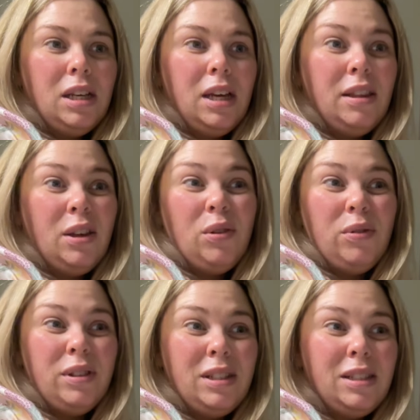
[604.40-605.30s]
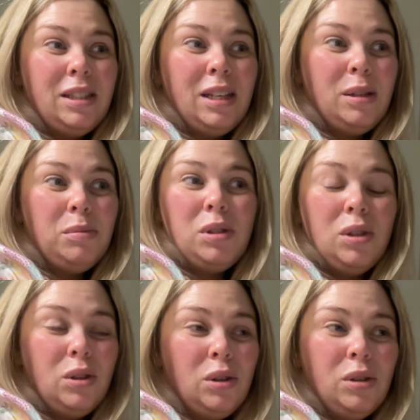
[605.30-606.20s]
and they offered to send him to
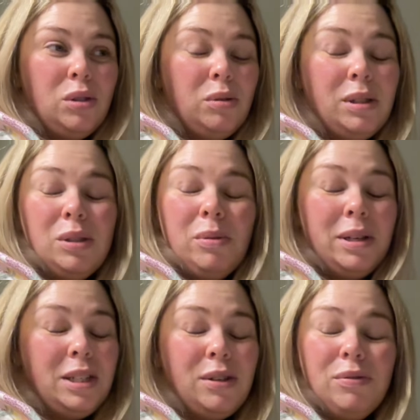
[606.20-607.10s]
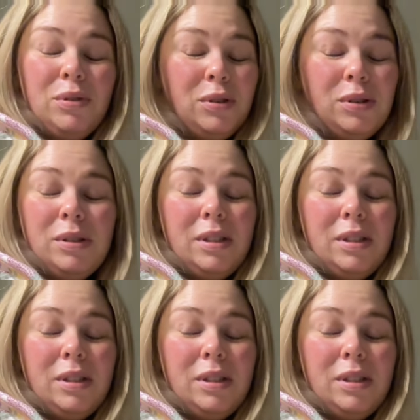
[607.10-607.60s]
the nursery so I did for a,